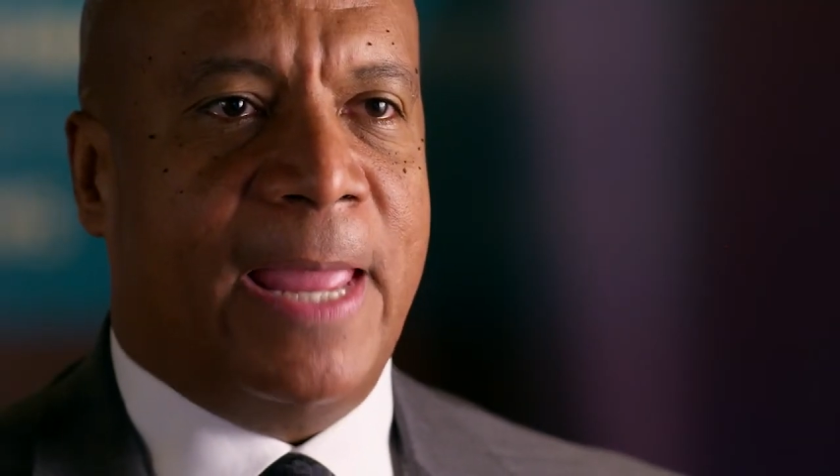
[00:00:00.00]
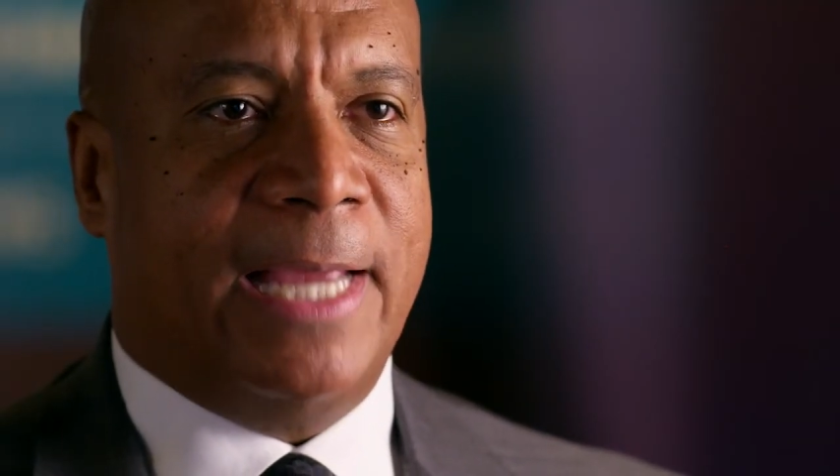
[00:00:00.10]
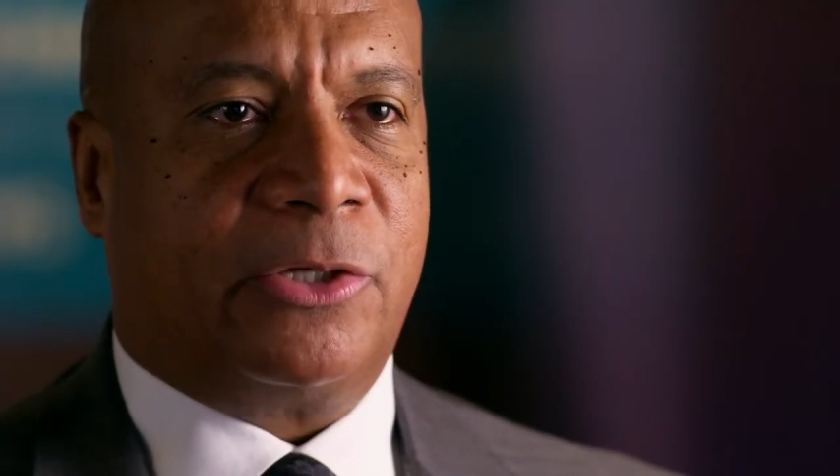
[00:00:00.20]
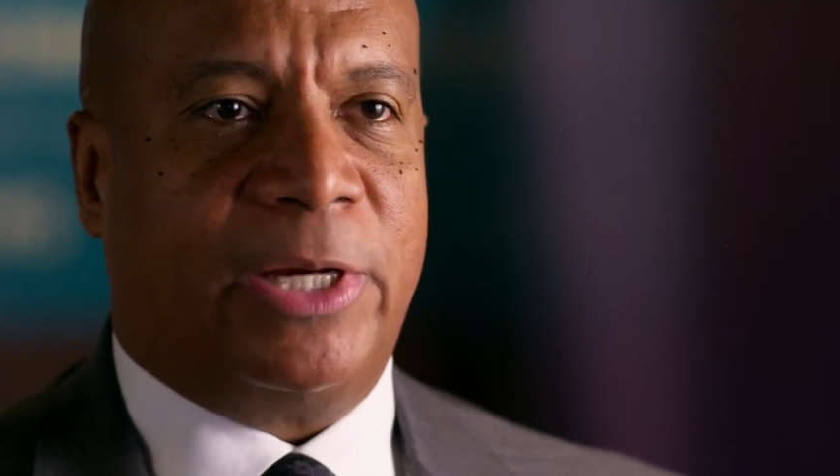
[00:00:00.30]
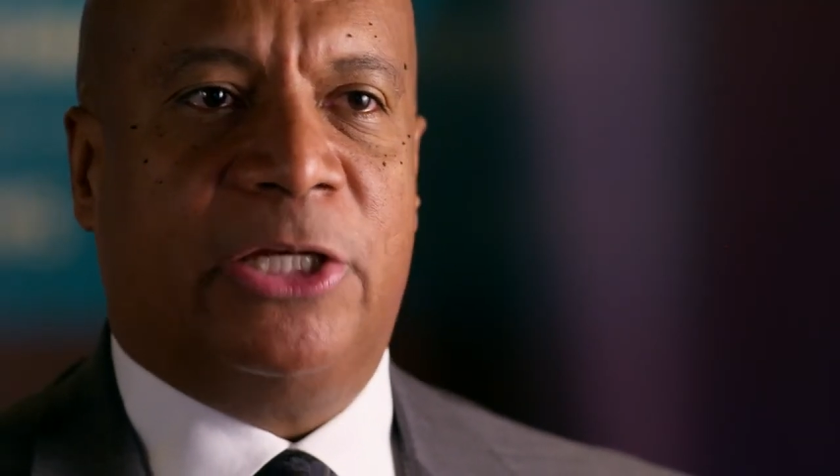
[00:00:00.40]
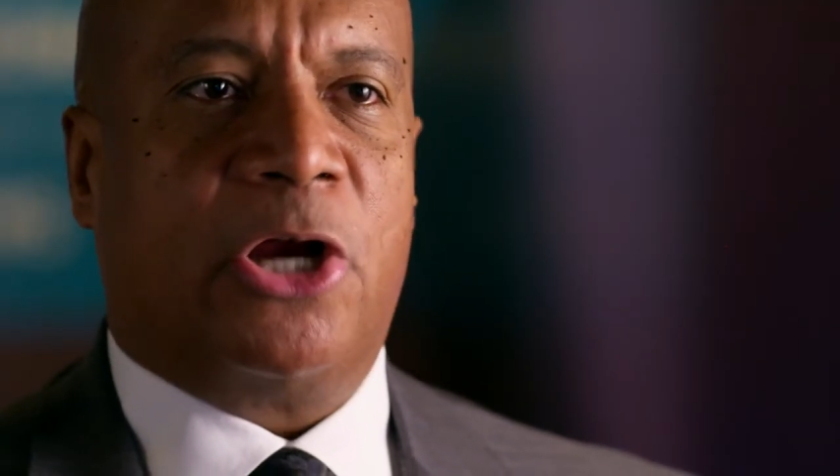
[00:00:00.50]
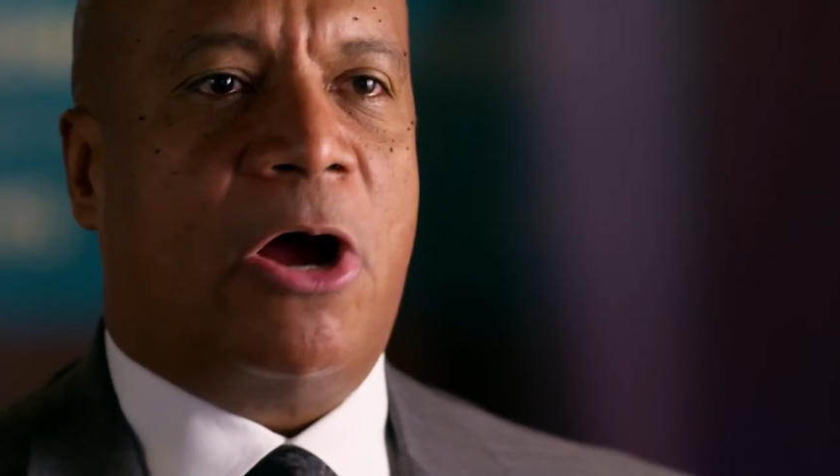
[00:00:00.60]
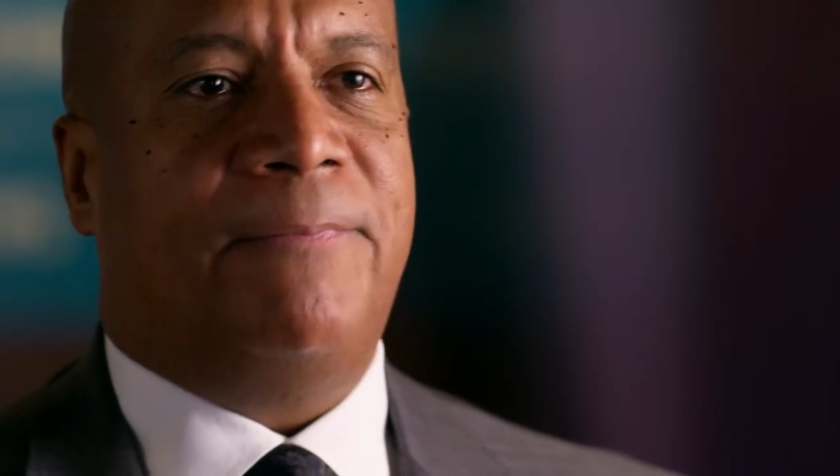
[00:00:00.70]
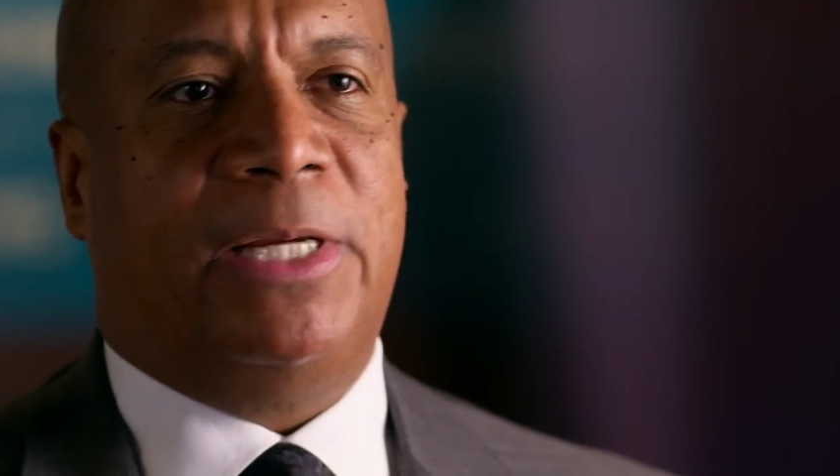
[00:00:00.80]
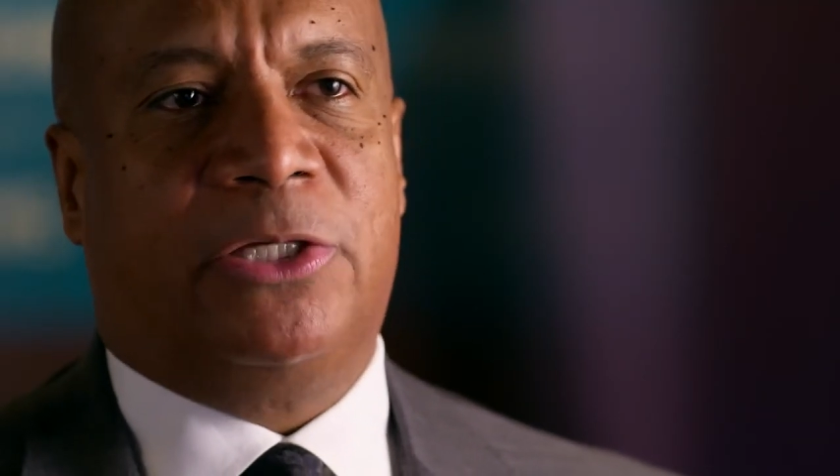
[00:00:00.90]
And so he
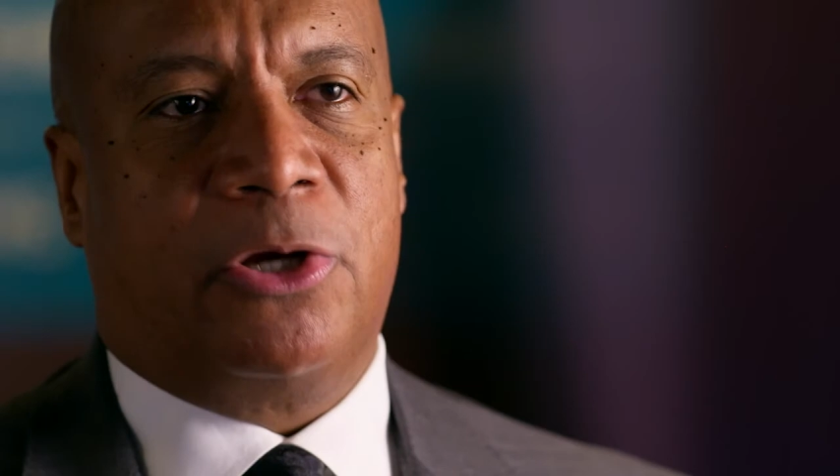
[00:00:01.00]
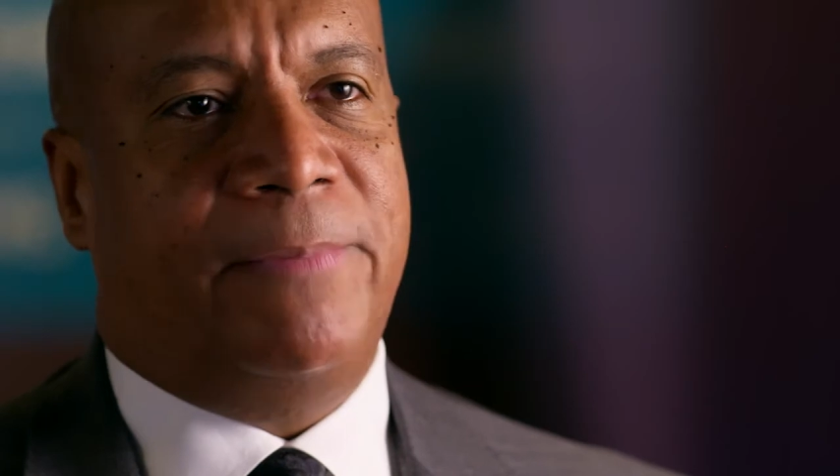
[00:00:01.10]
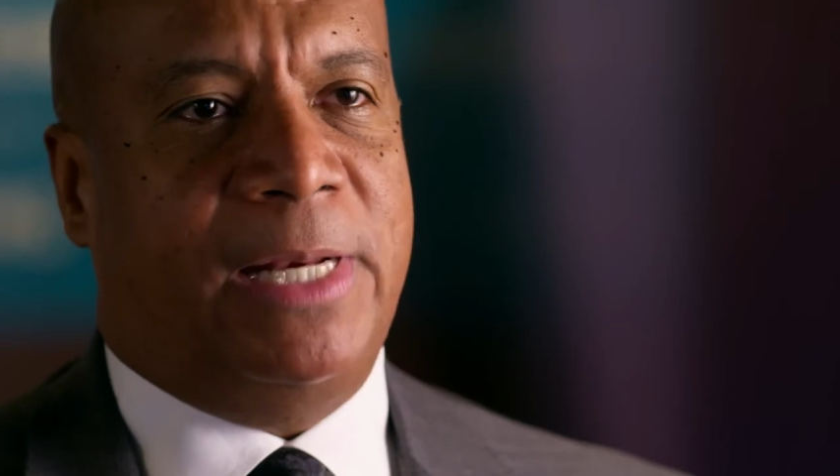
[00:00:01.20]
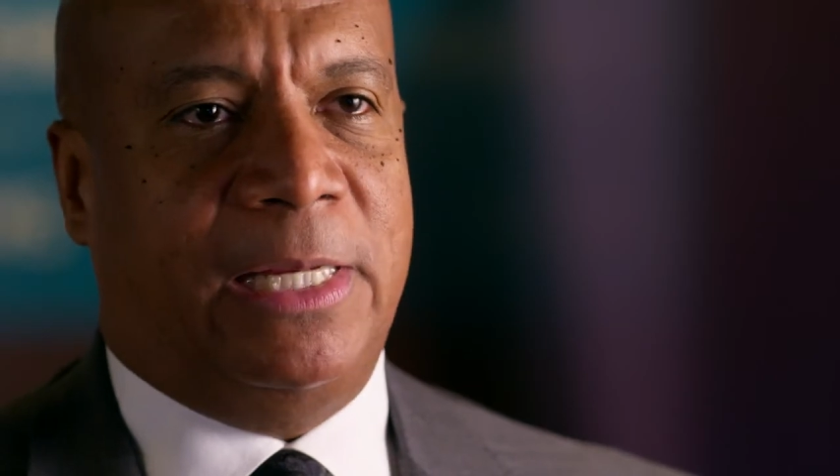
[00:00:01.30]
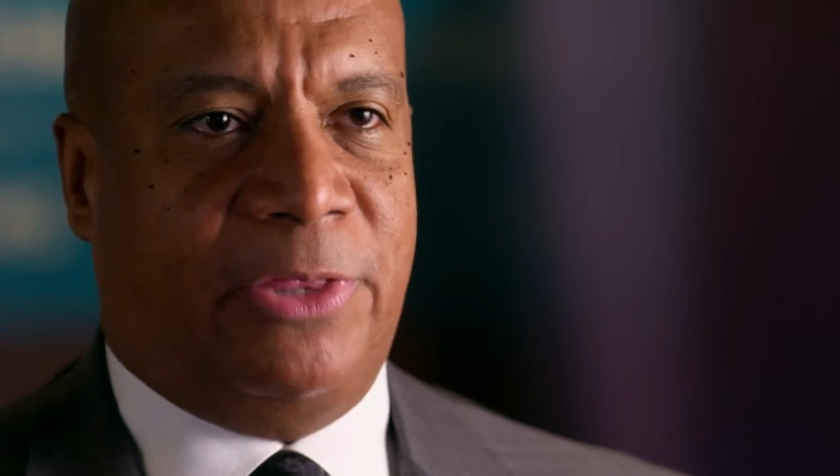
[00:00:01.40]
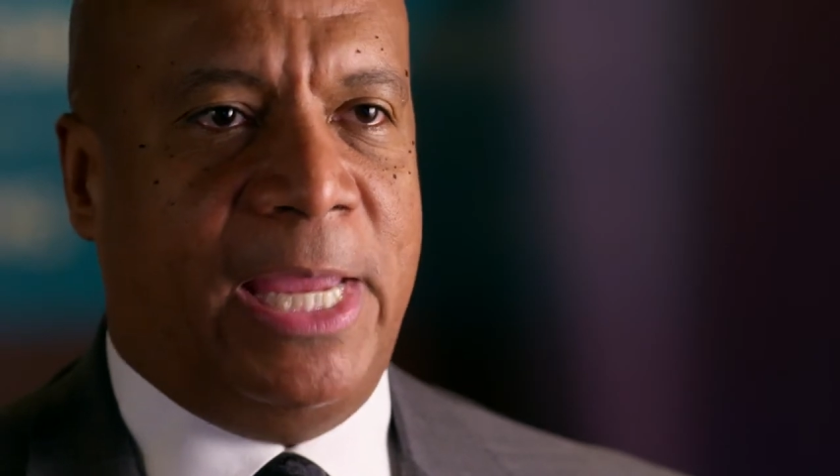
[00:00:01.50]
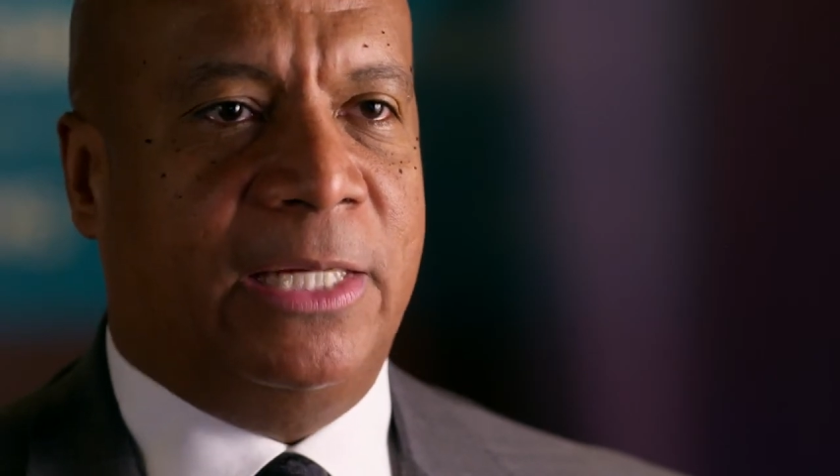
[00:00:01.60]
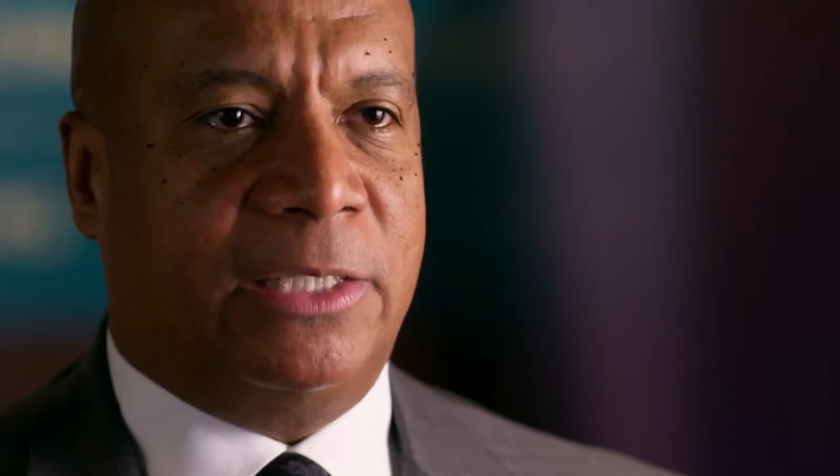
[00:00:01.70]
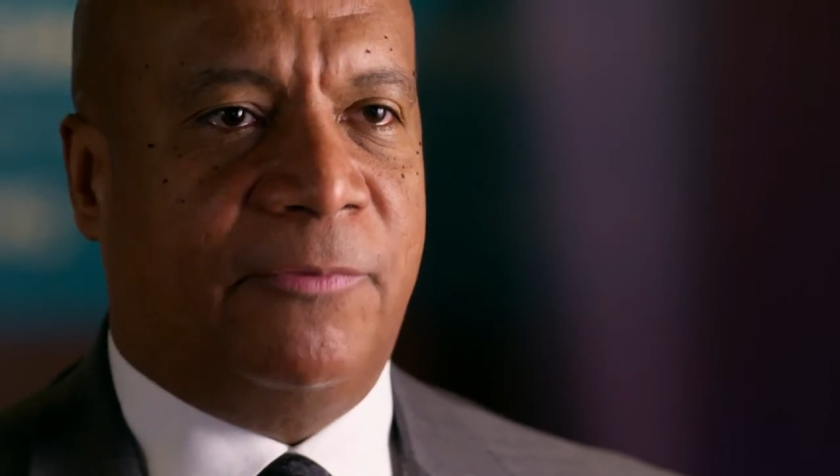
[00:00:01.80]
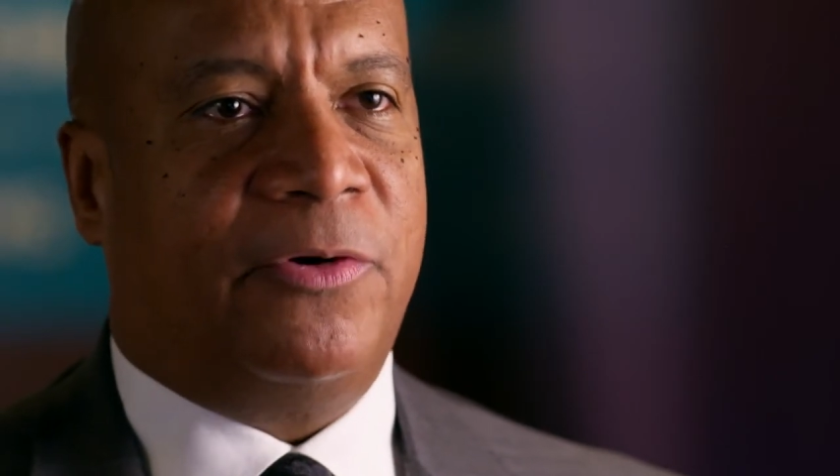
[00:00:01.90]
taught me so many
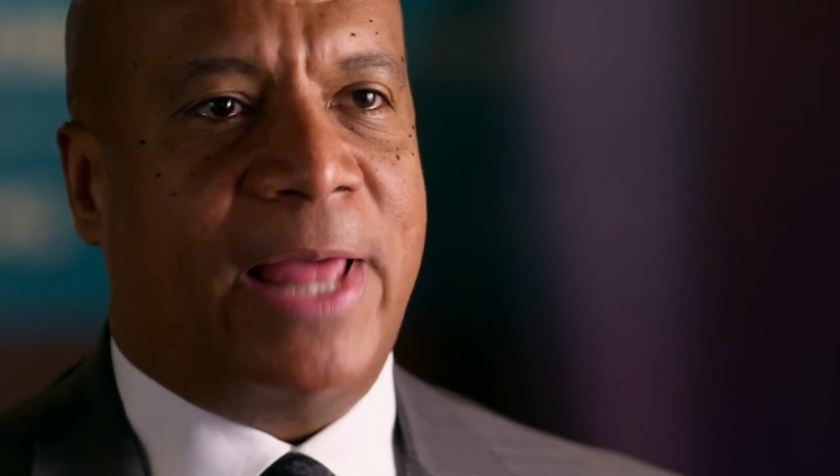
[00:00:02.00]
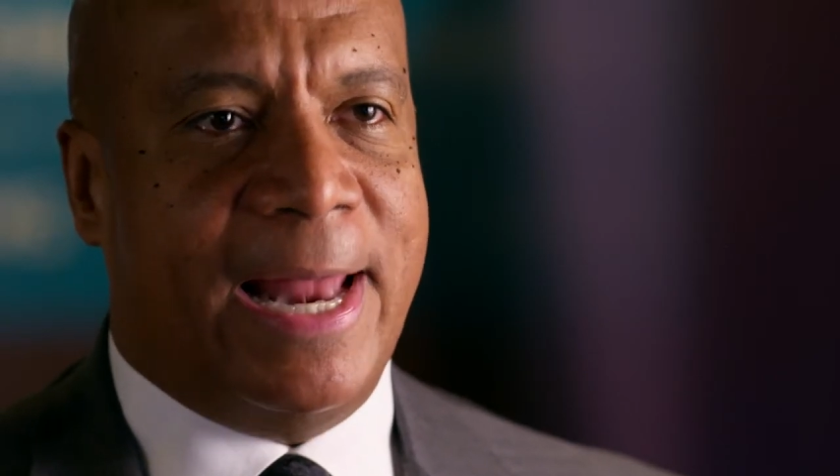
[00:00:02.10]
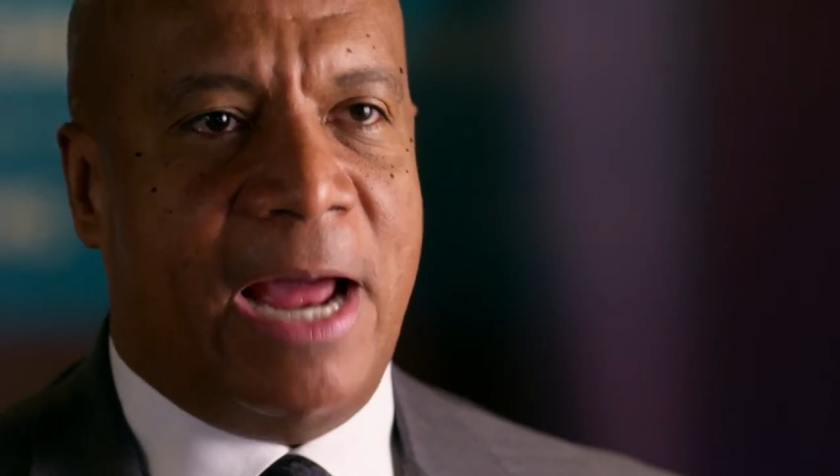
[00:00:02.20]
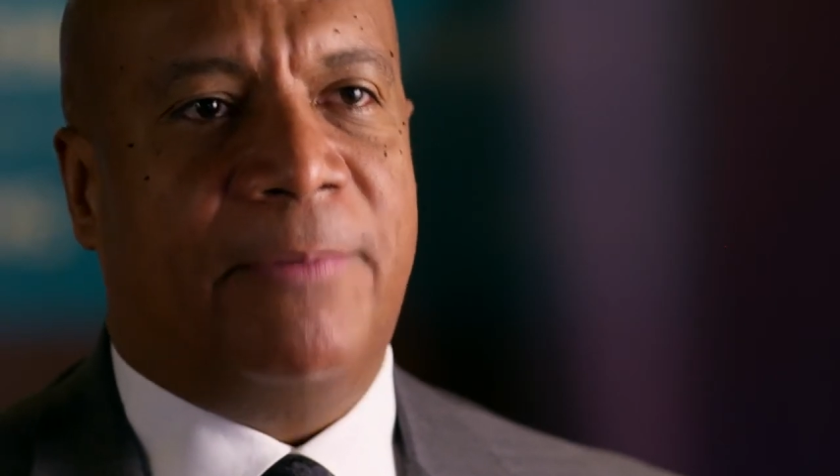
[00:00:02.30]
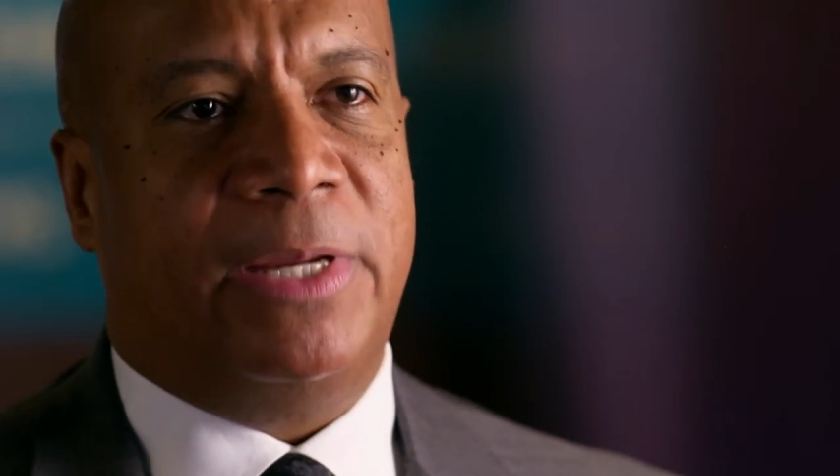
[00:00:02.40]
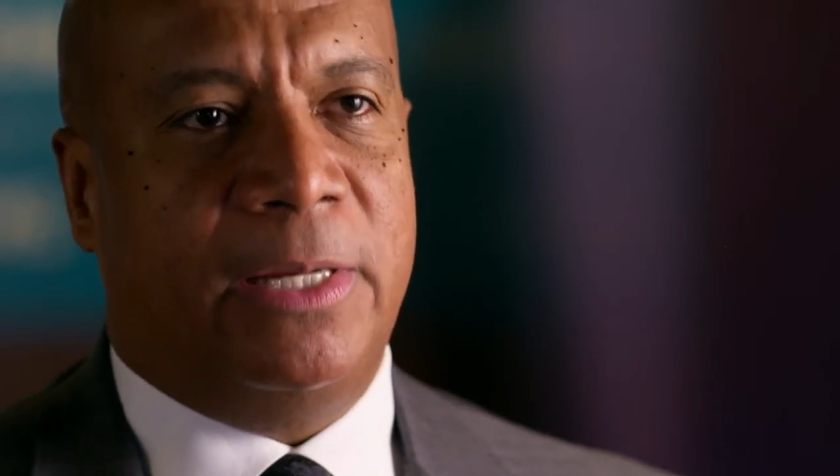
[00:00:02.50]
things, and for that I'll